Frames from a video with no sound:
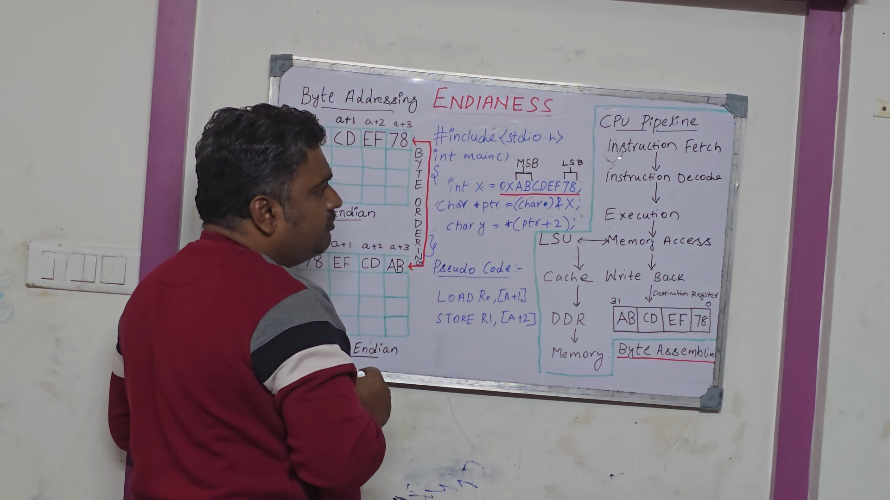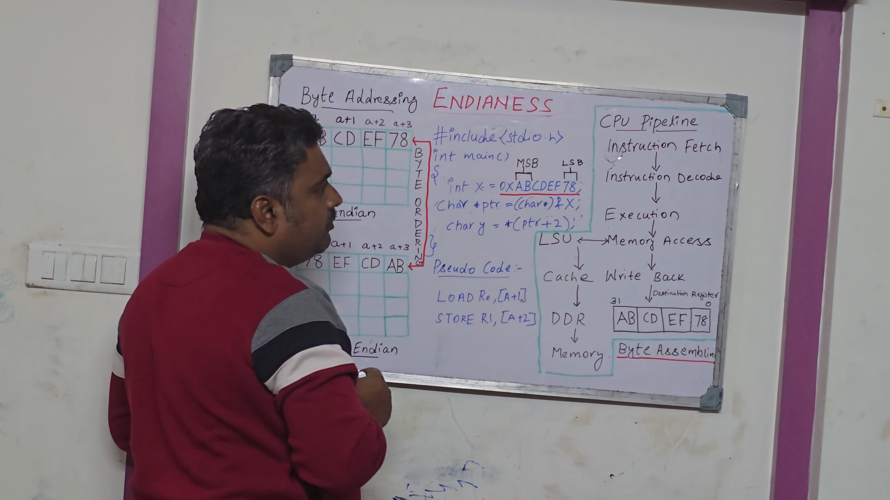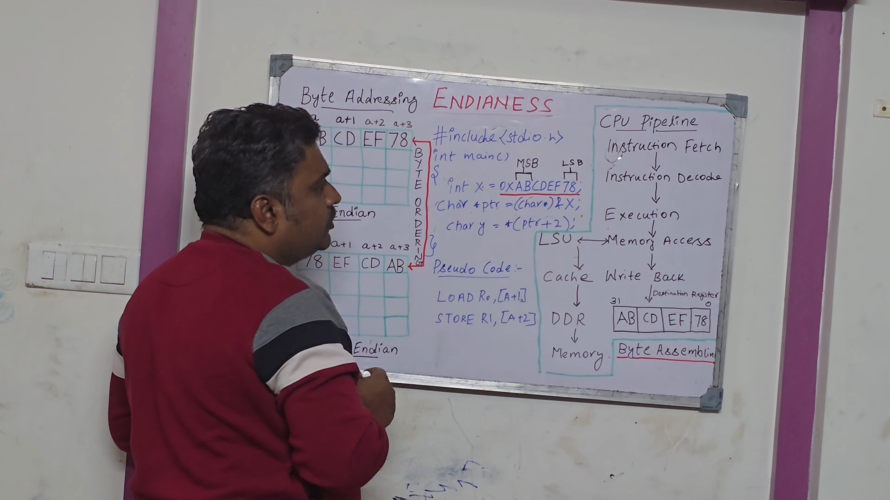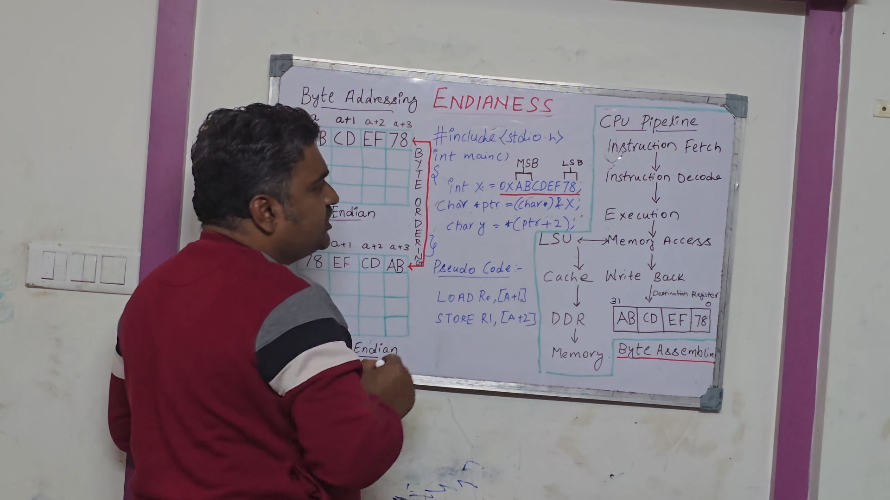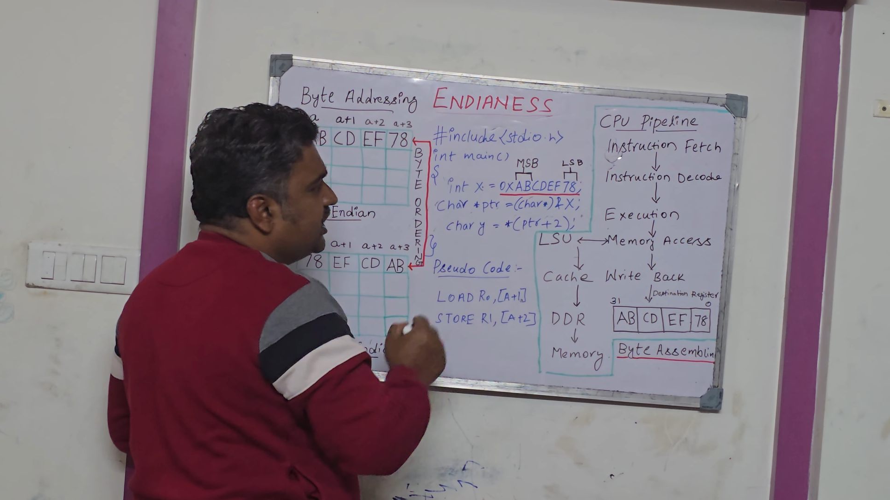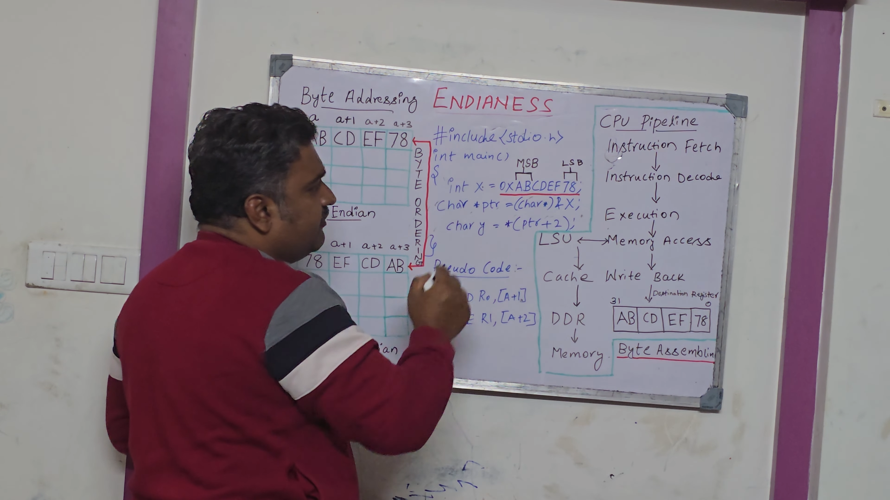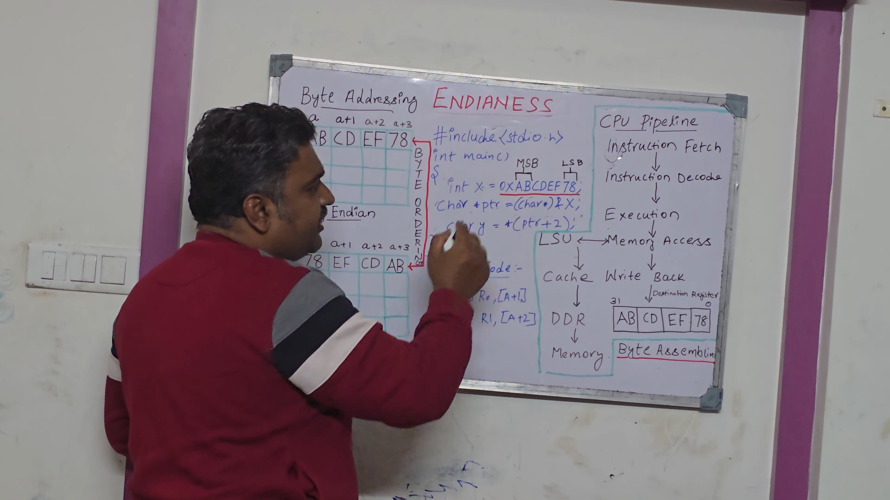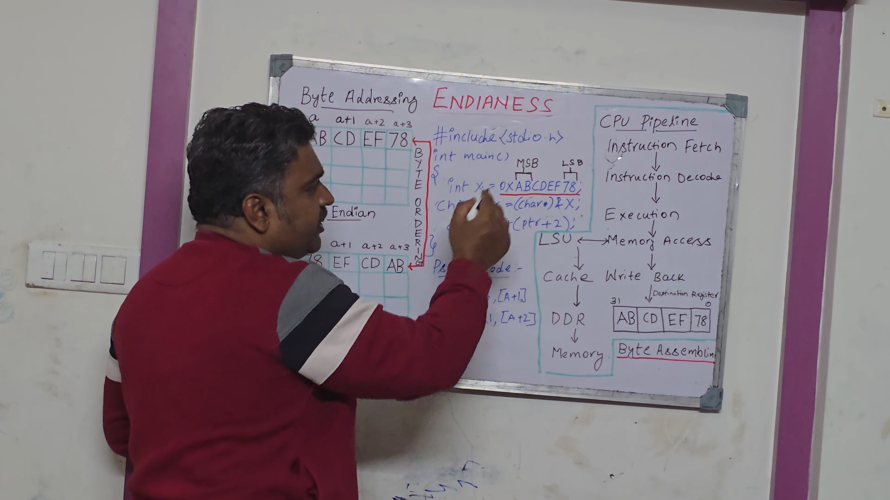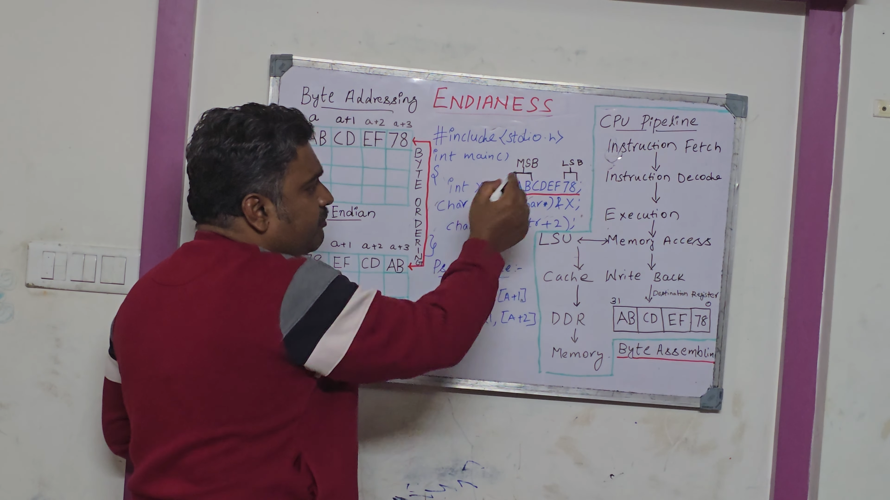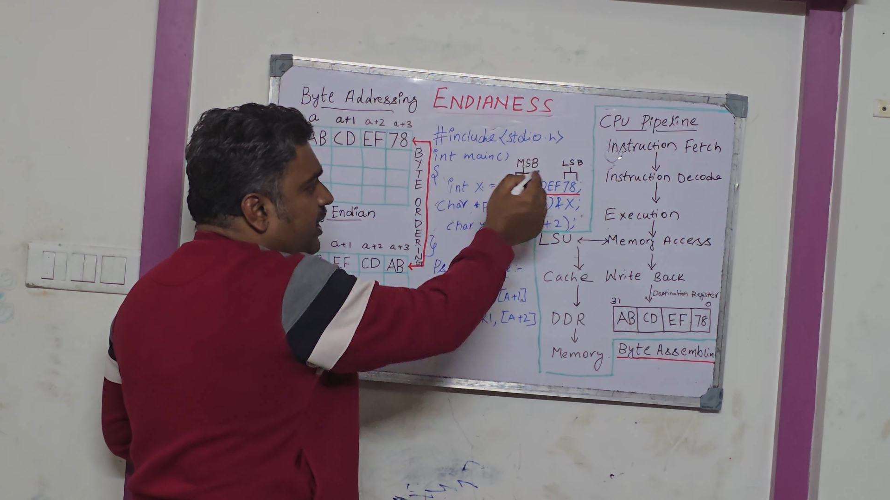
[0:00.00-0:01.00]
most
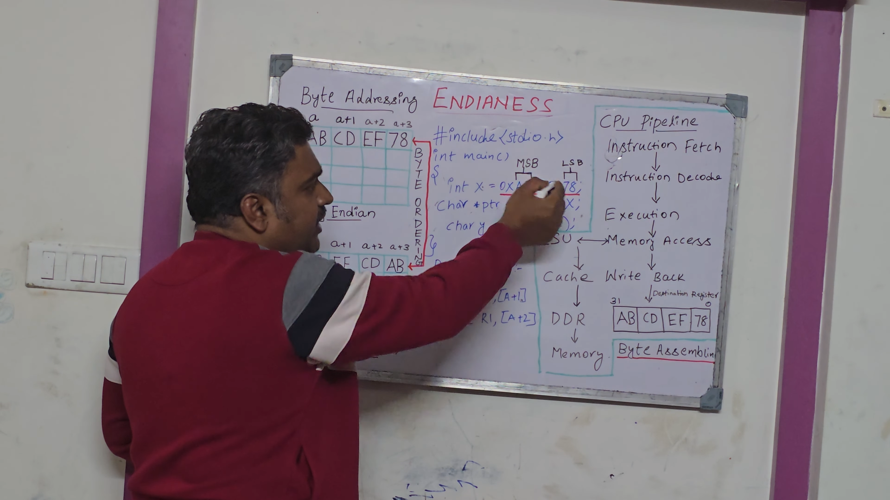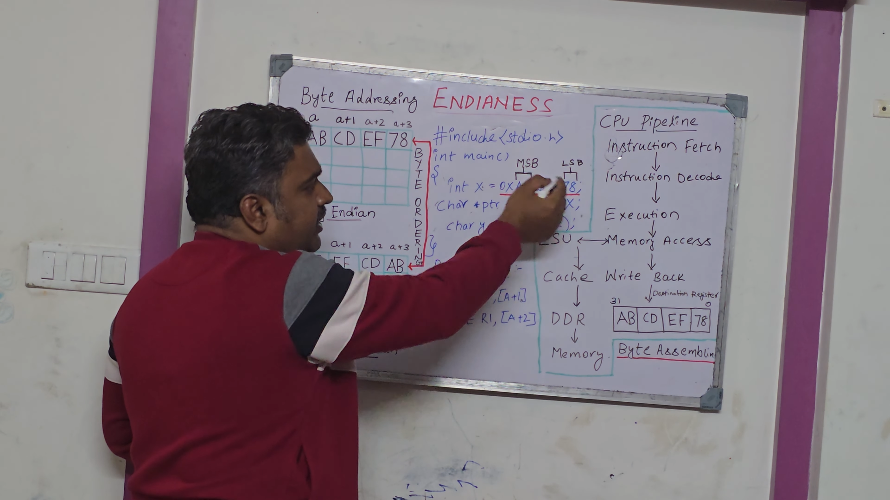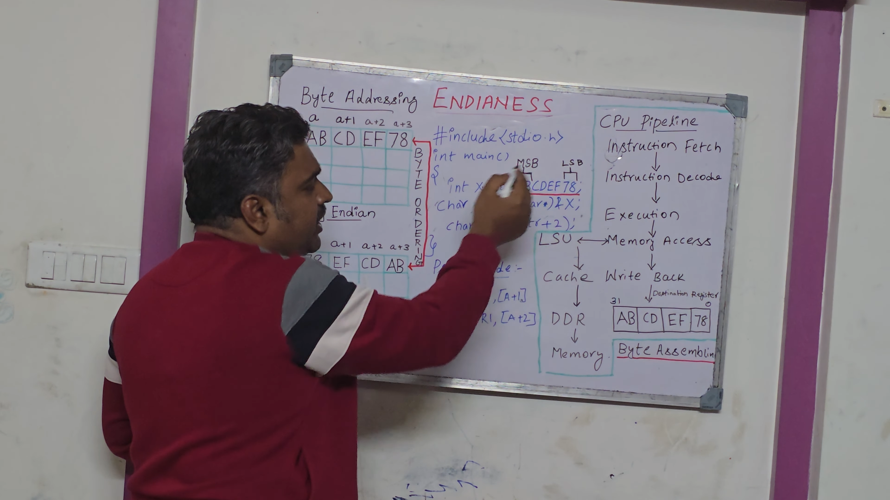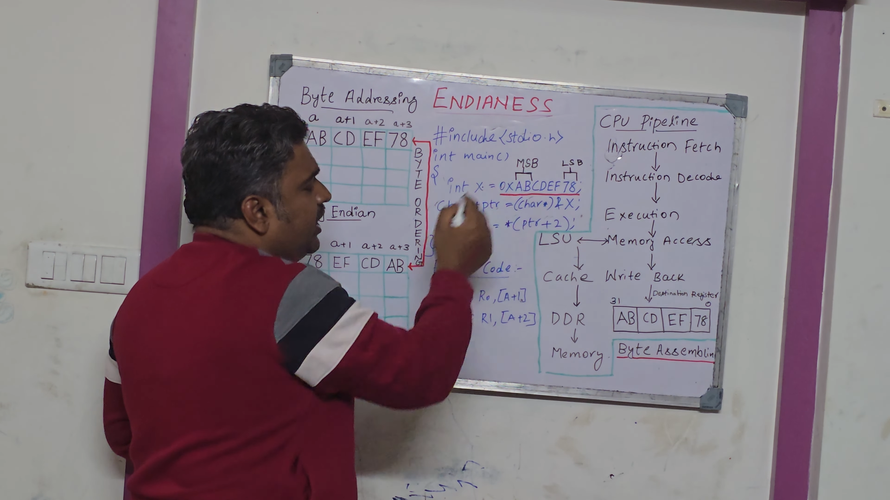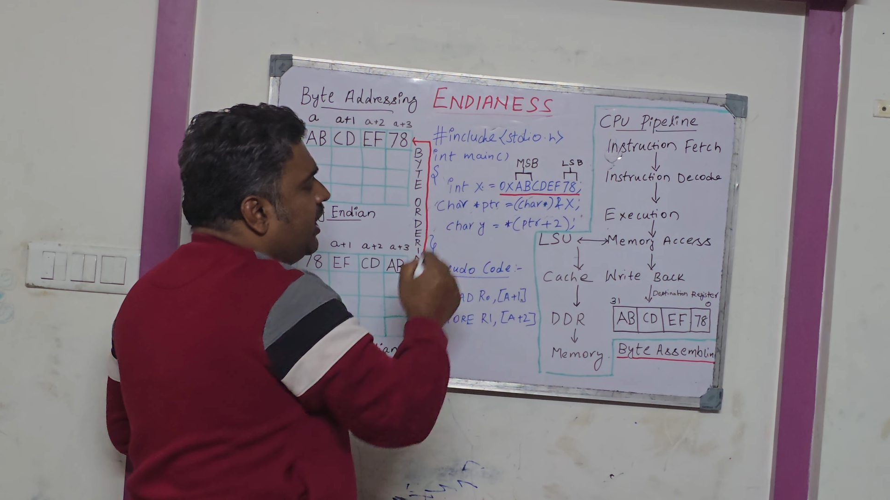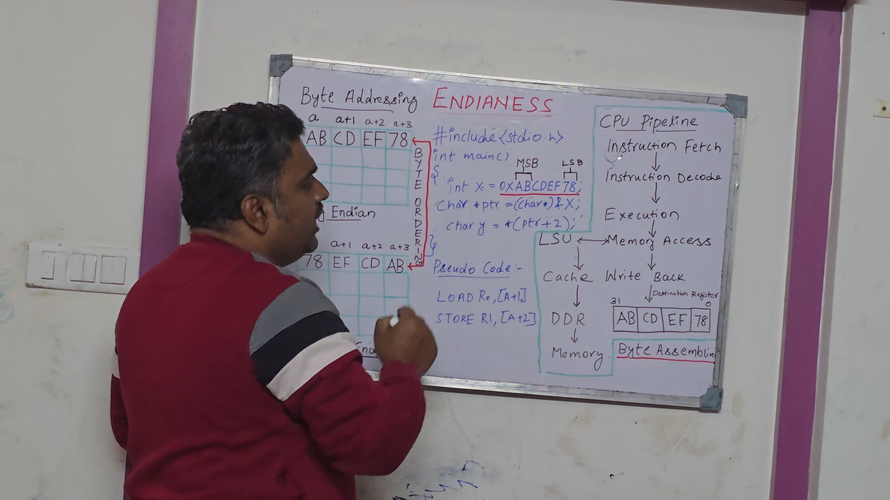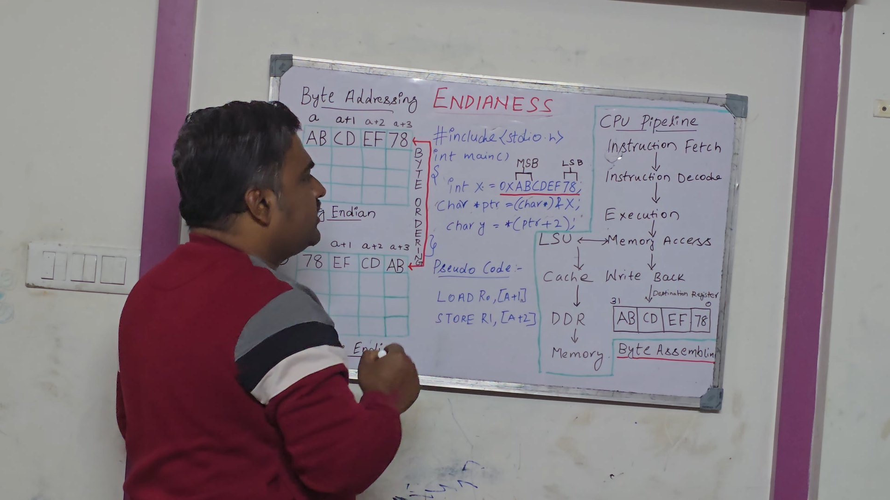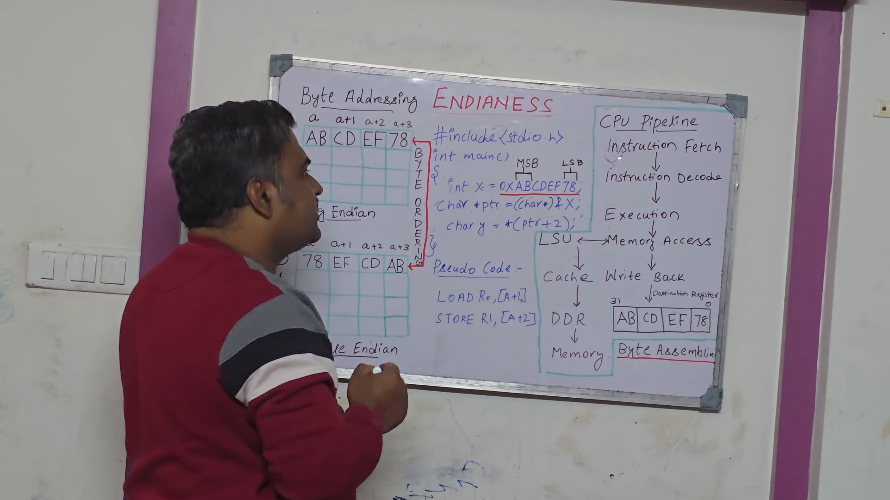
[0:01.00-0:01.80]
significant byte, and